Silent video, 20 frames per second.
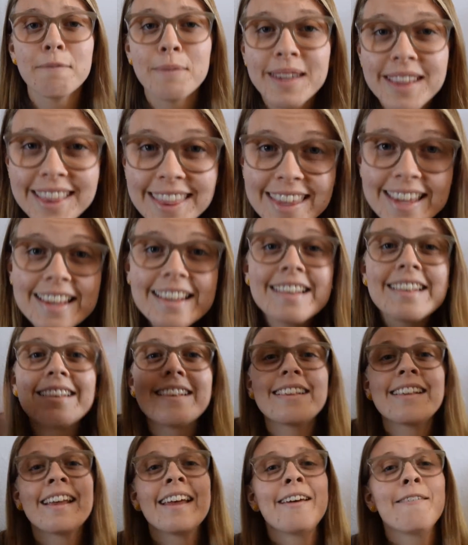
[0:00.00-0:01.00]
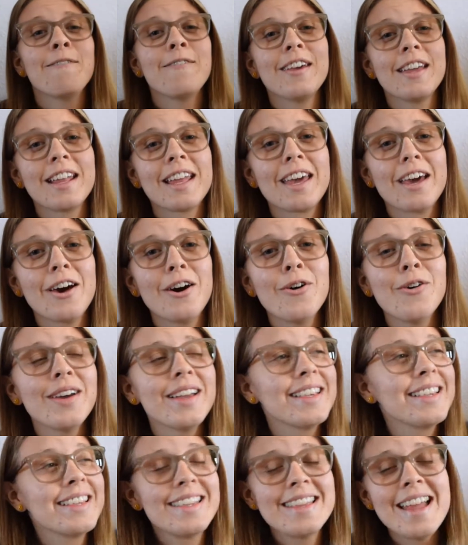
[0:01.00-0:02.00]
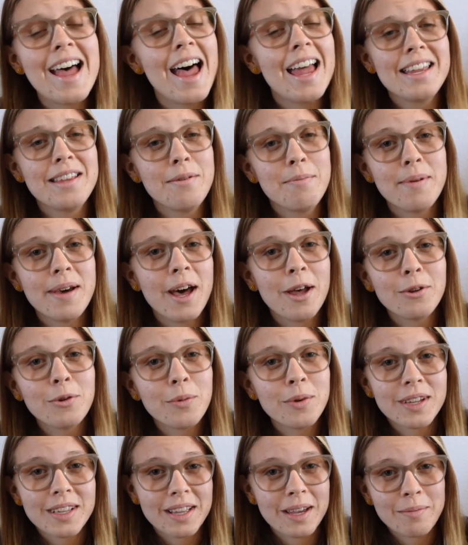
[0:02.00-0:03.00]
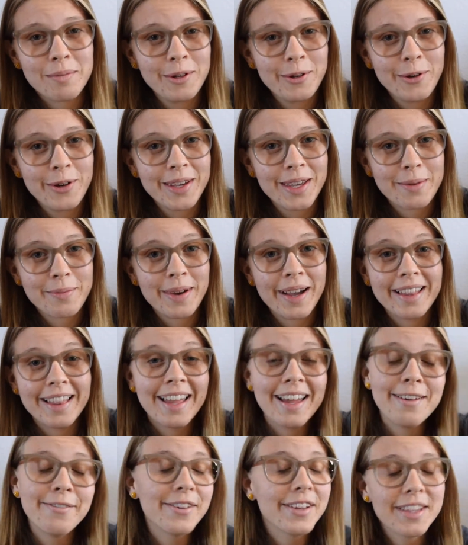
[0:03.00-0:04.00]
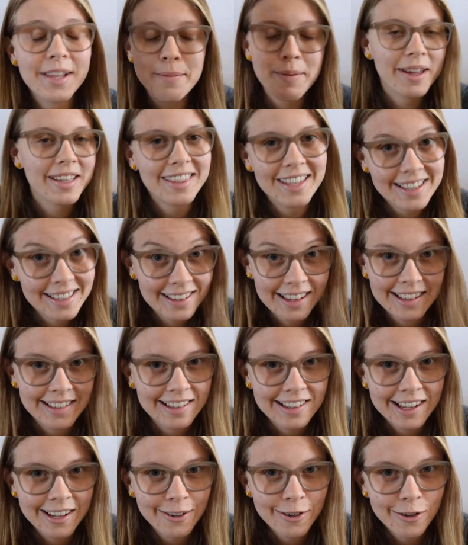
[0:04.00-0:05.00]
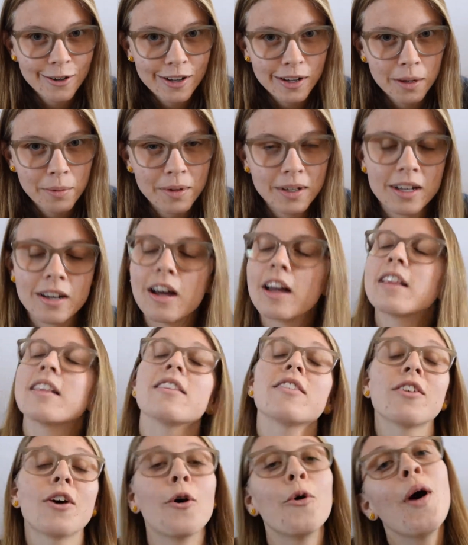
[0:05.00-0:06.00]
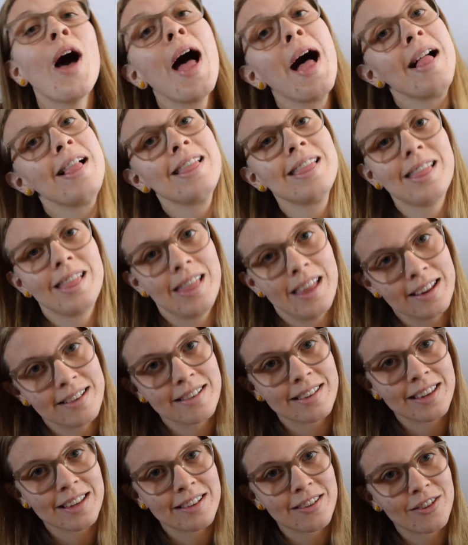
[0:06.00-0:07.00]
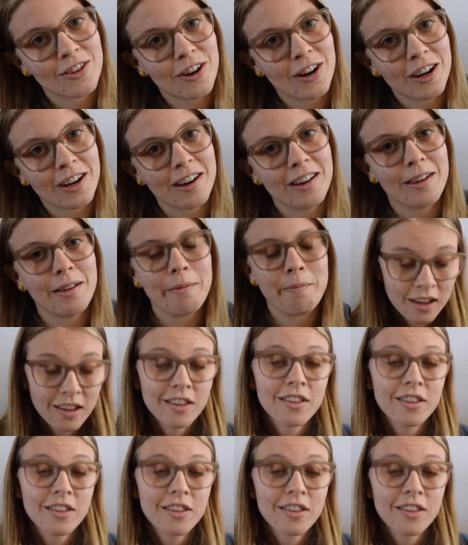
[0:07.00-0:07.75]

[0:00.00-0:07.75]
But this video is not about what I'm doing in my life. It's about the San Diego Comic-Con. So let's get started.